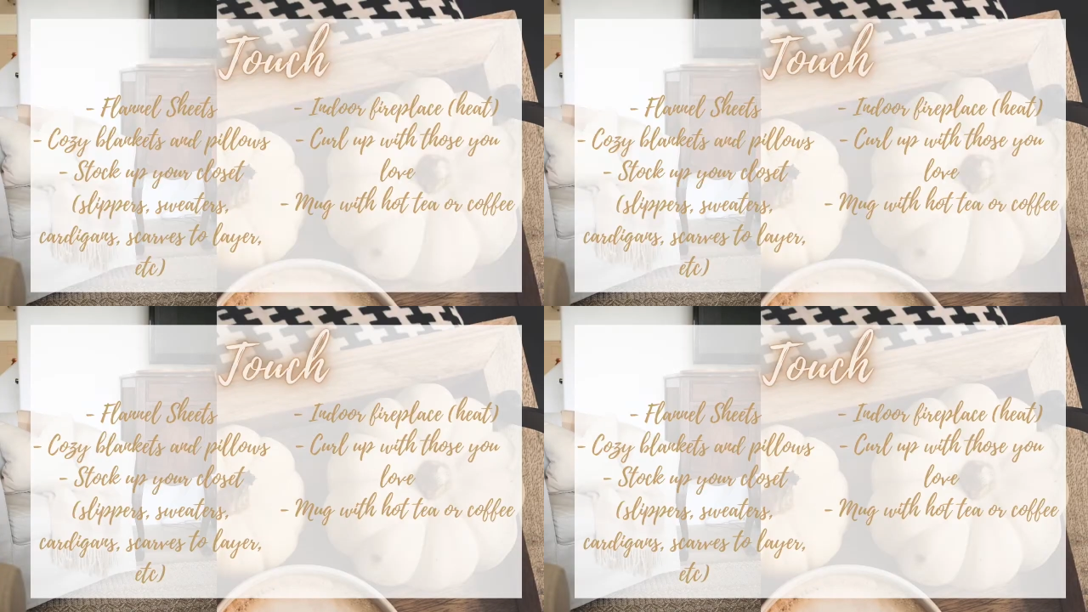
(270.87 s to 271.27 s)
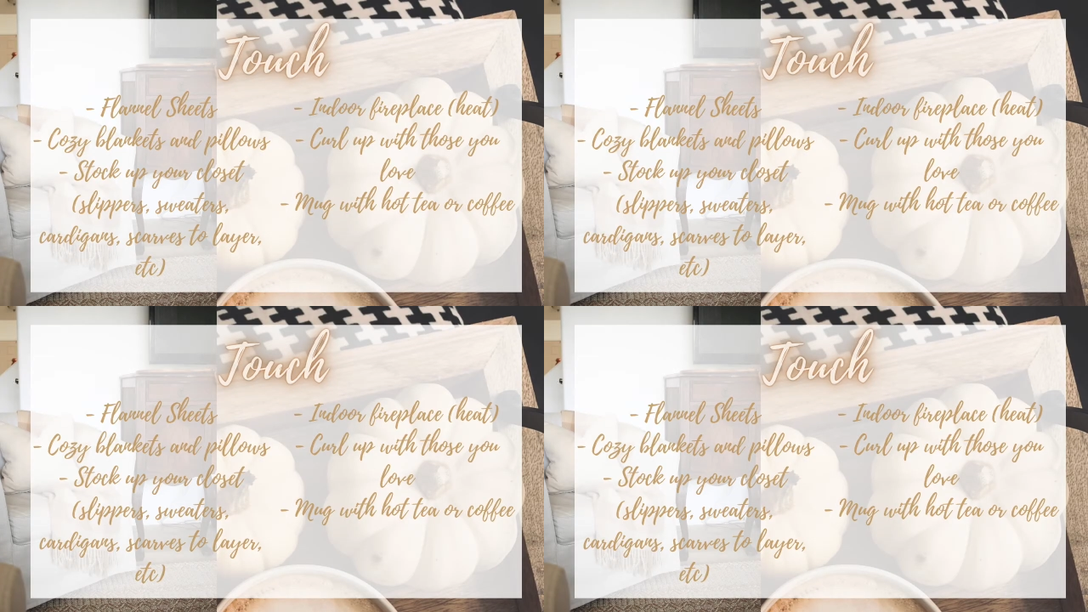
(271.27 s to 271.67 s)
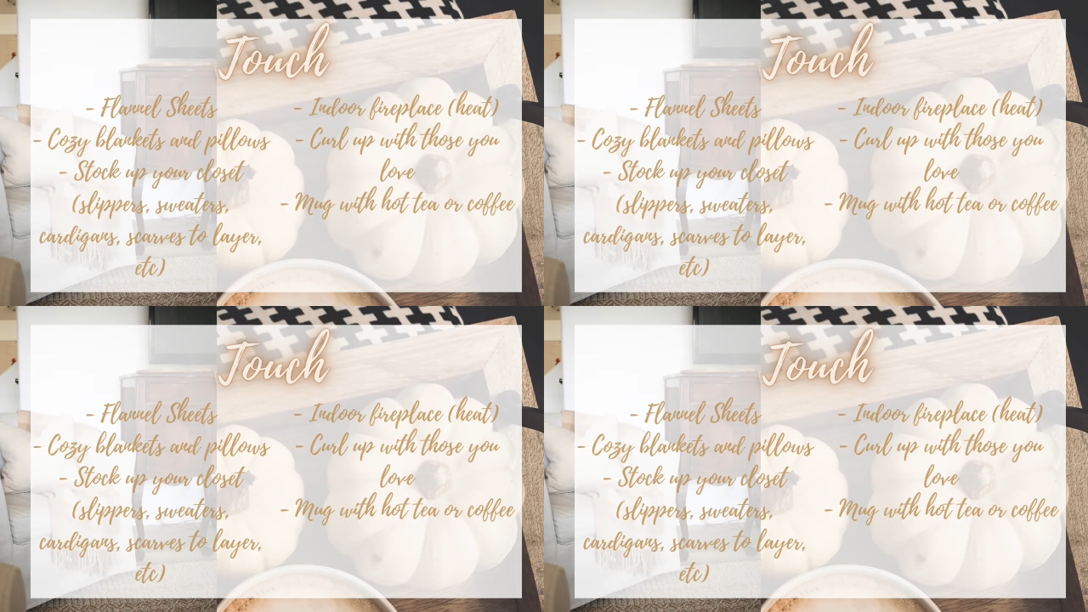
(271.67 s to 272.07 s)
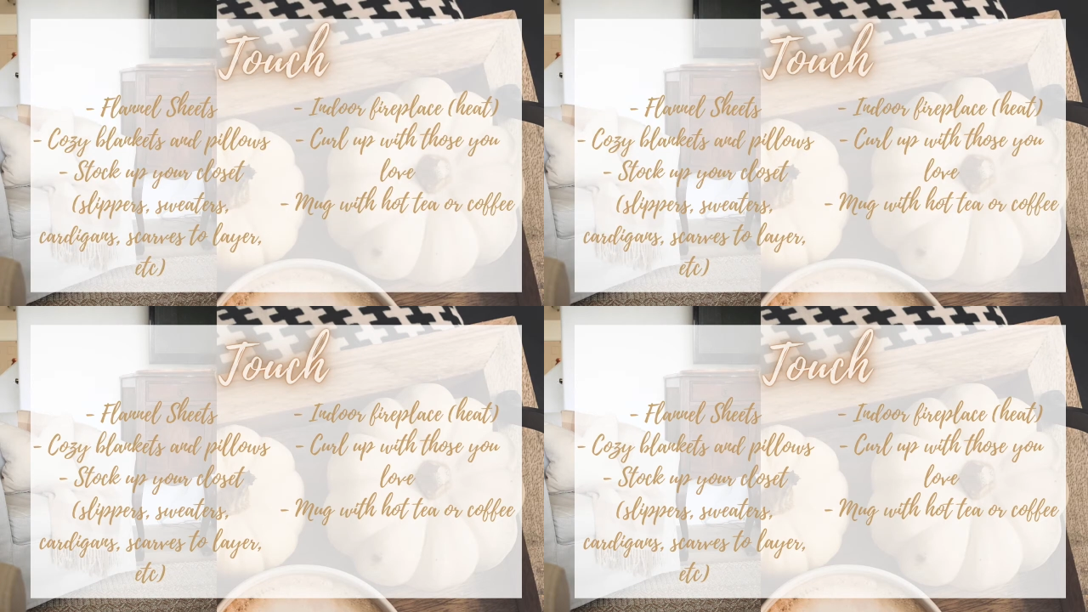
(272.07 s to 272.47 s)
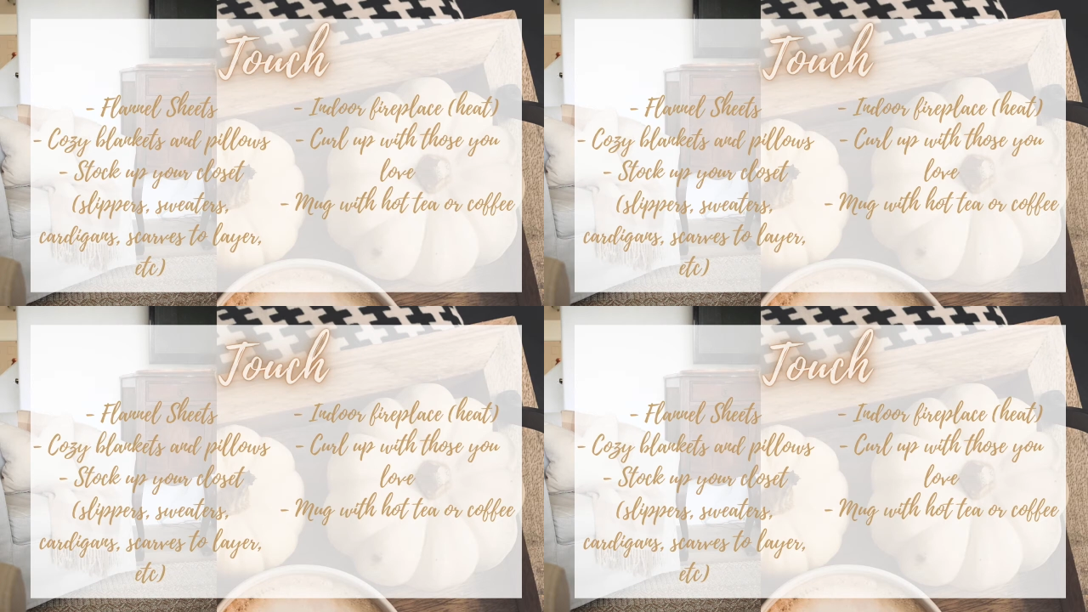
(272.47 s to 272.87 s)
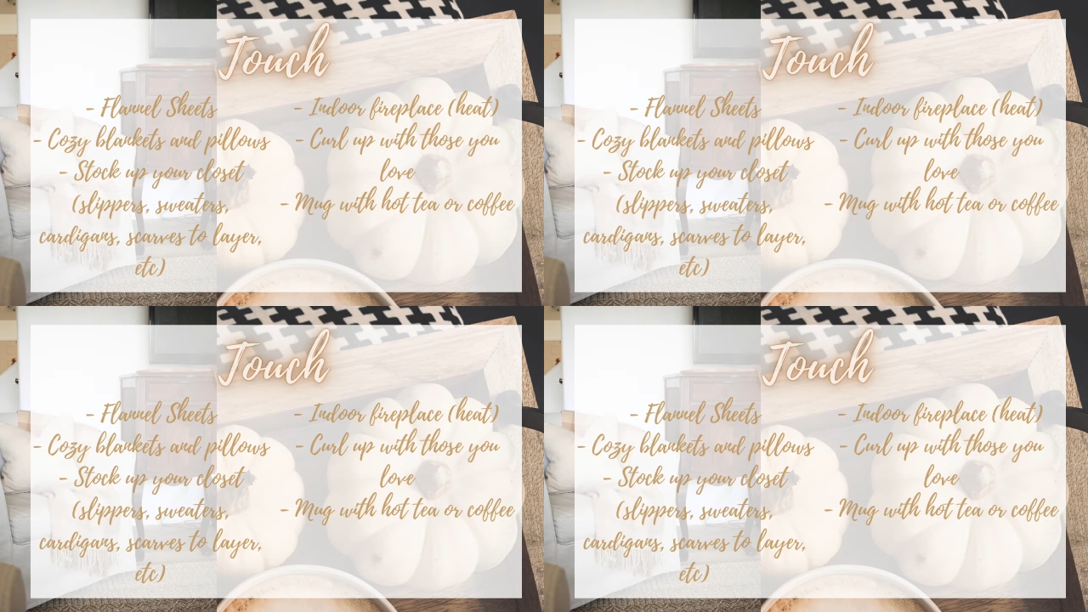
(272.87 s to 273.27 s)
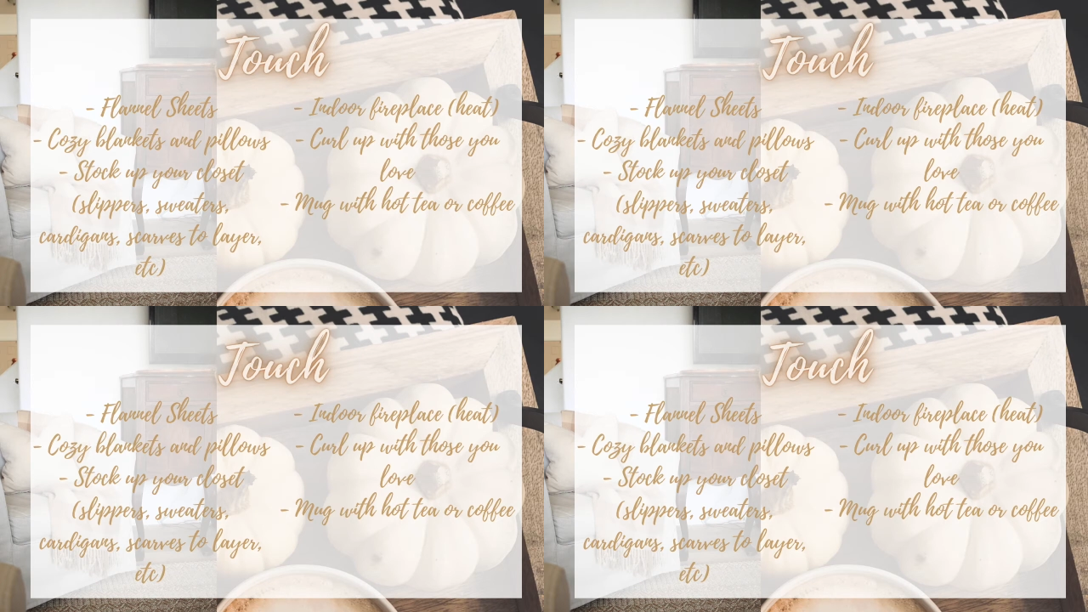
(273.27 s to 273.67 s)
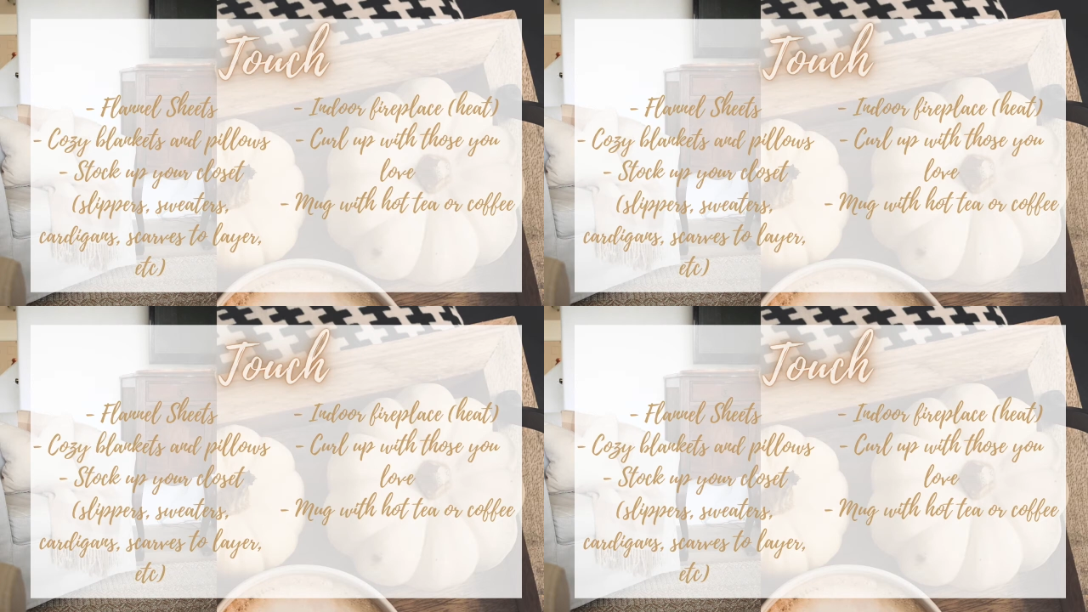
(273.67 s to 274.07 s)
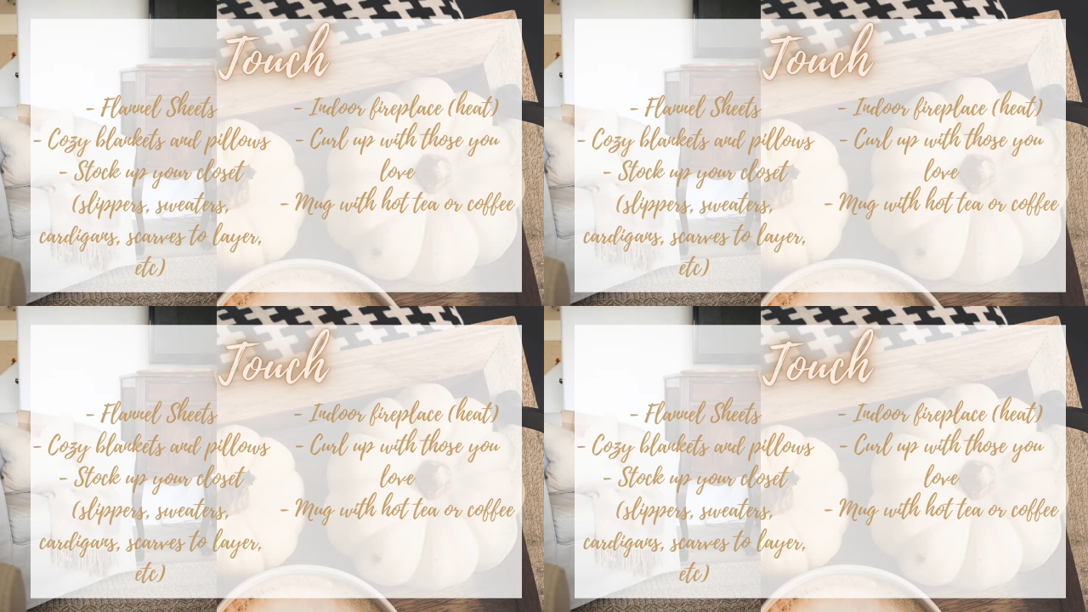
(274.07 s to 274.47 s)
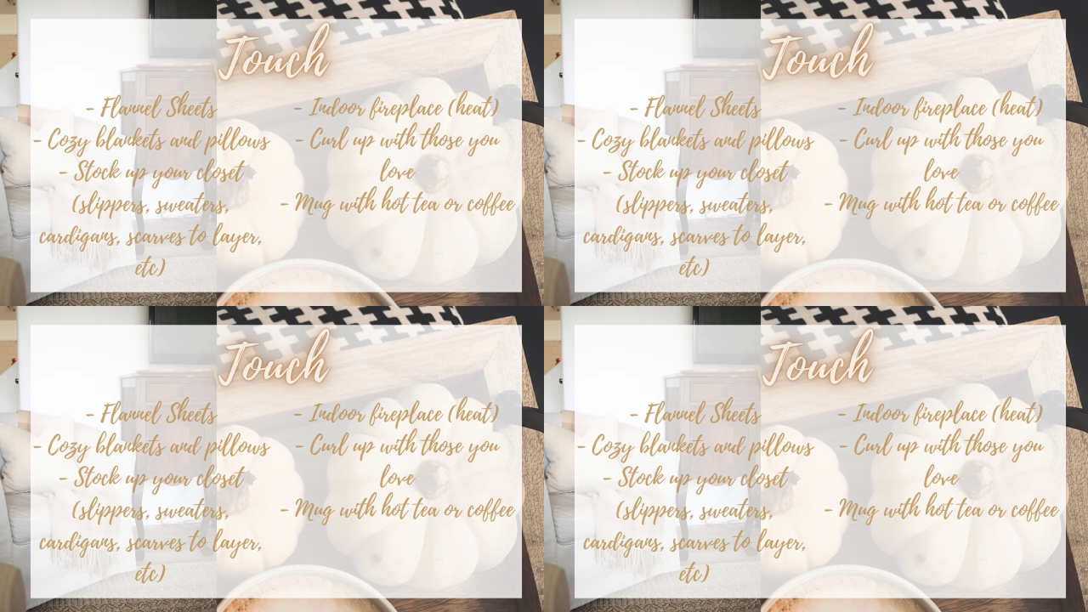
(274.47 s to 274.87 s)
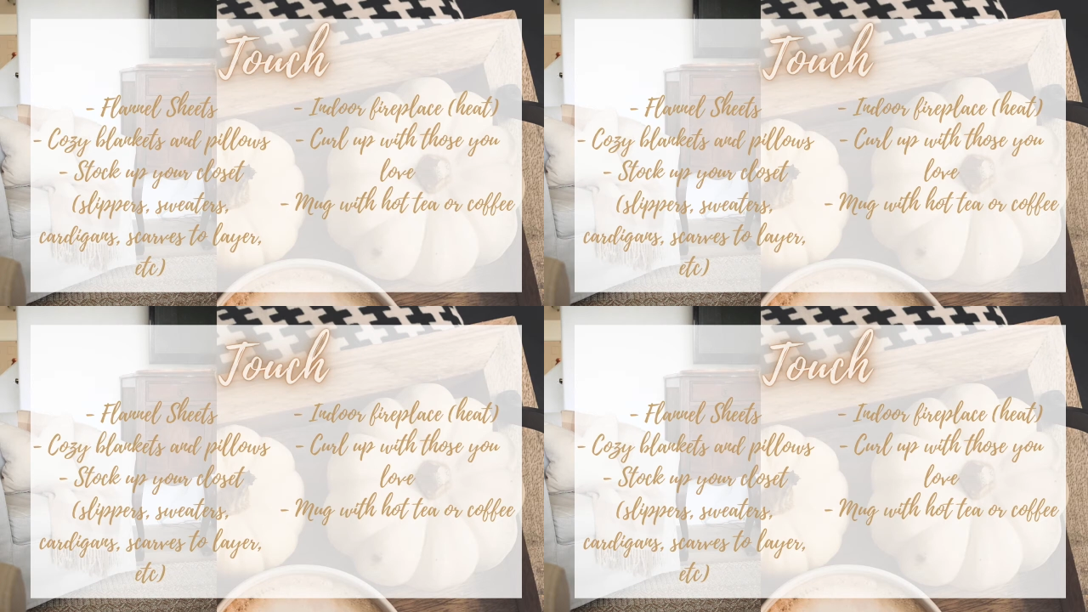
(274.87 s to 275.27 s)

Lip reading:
(no speaker visible)